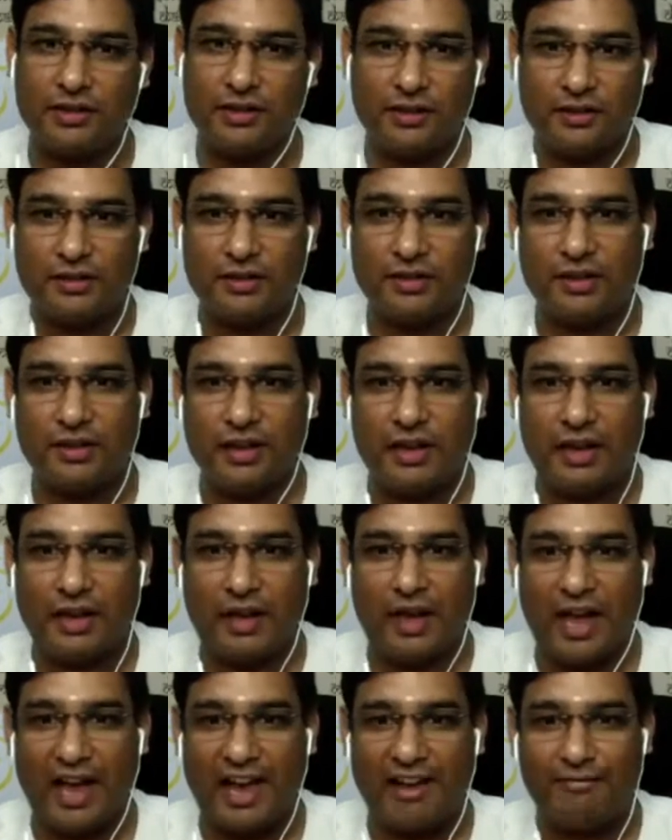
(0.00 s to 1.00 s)
is
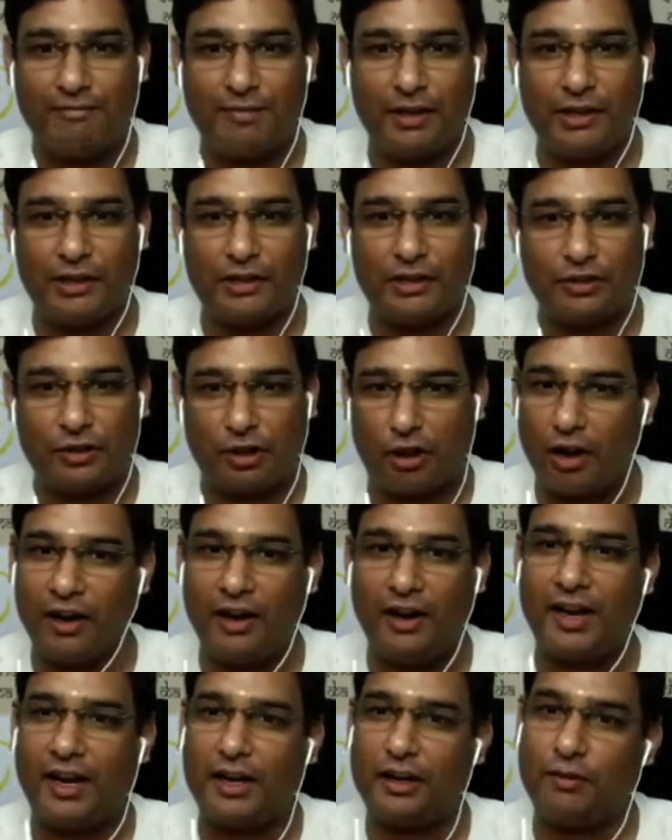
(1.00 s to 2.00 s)
I have been
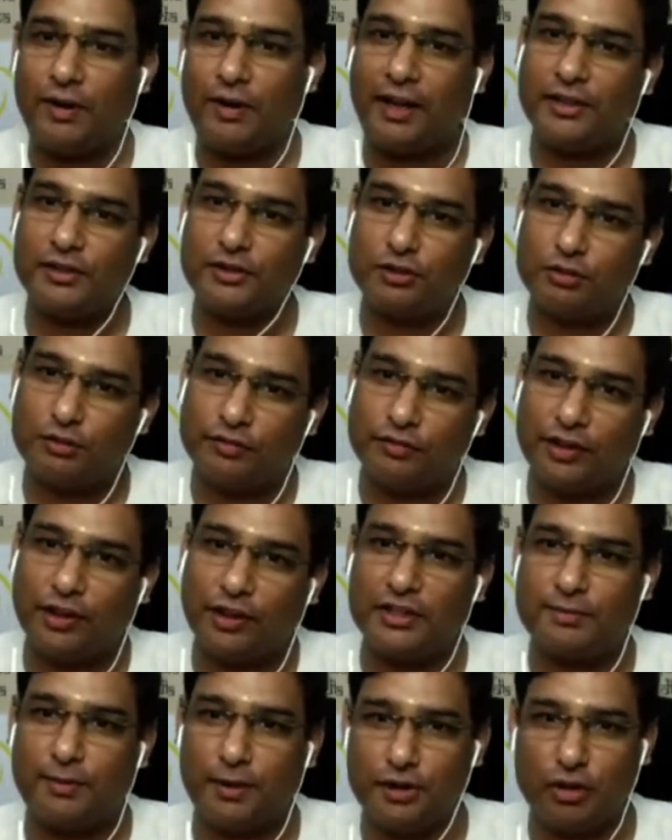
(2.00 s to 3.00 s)
strongly advised to
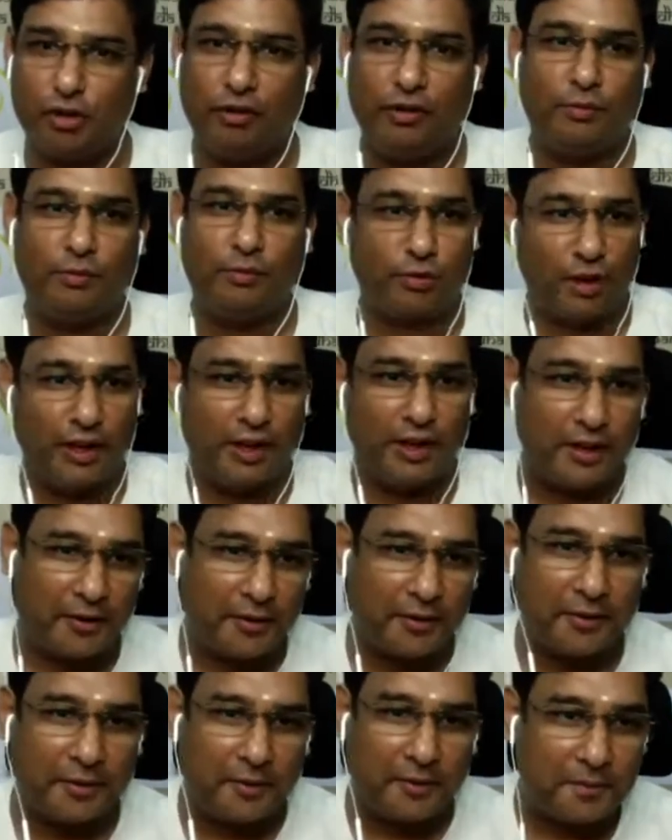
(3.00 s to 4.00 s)
finish Bhaja Govindam today,
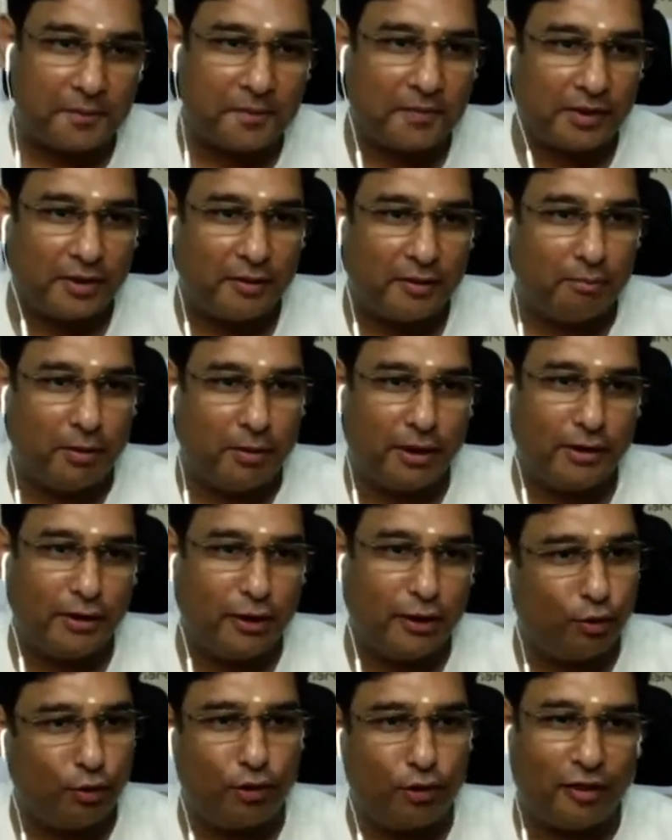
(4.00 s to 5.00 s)
but the
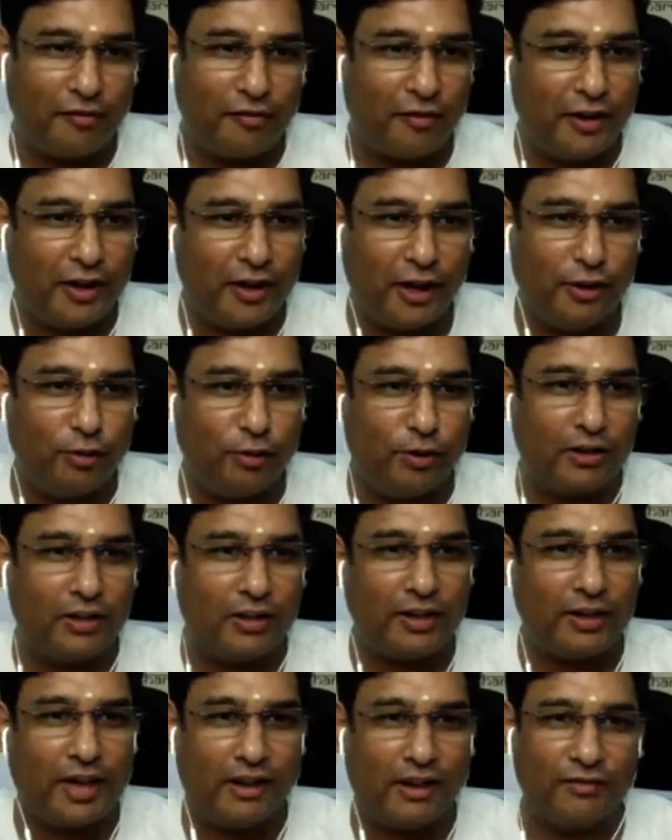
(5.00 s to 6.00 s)
look of it, I don't
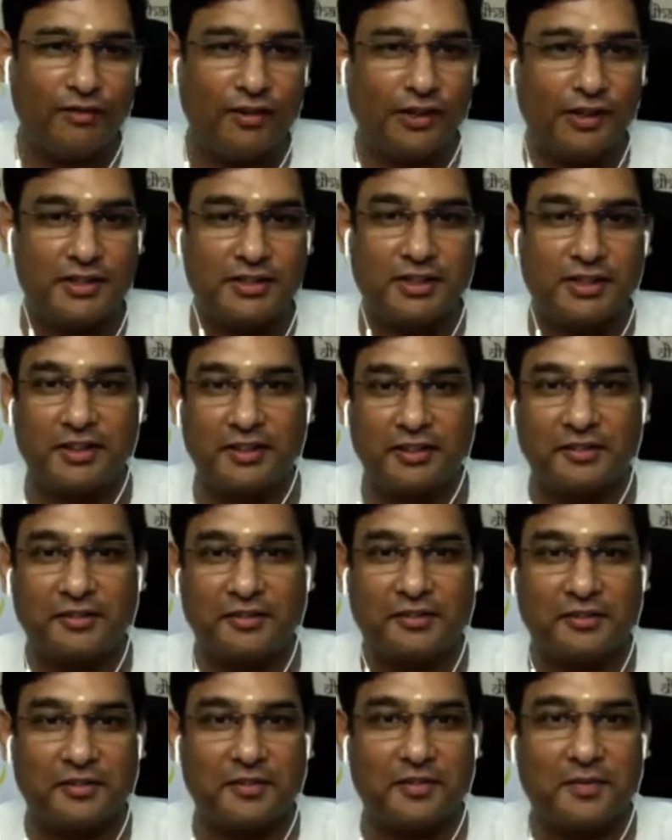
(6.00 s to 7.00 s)
think I'll finish it.
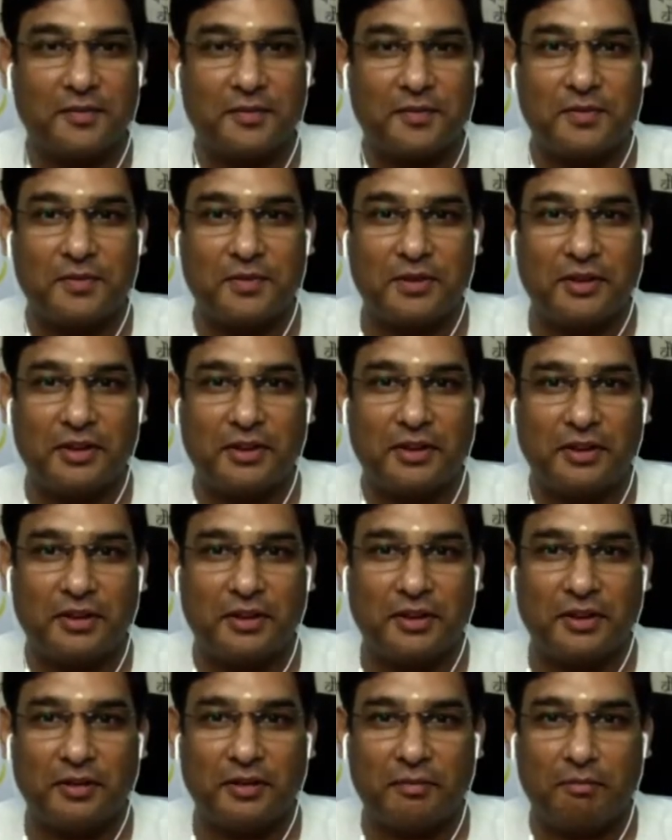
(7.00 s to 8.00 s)

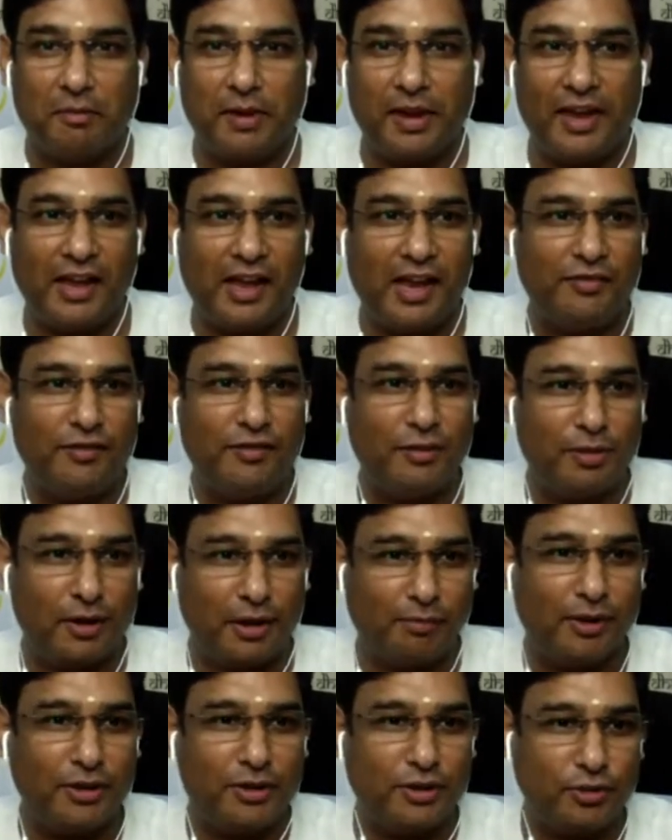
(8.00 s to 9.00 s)
May I have the
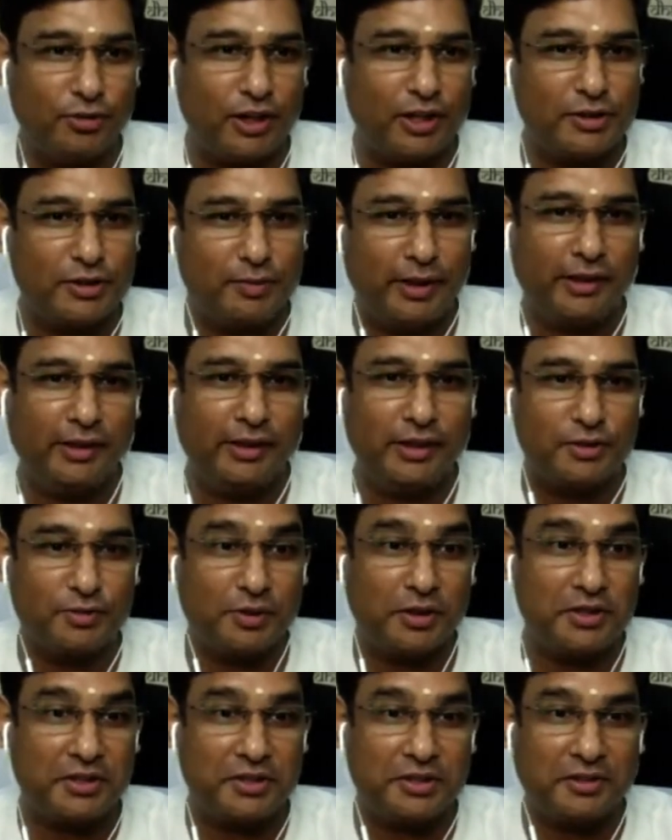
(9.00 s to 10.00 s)
permission to explain this
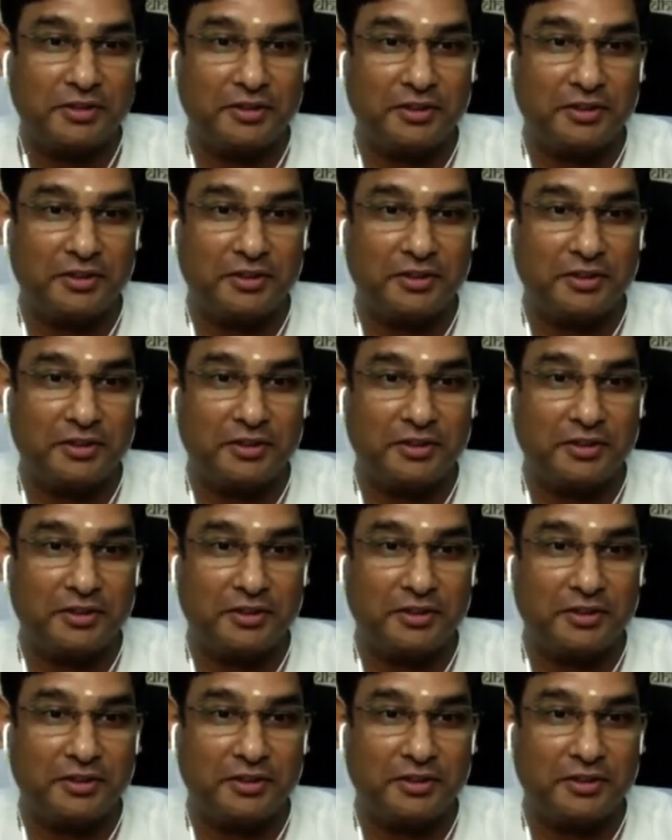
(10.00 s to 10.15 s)
verse?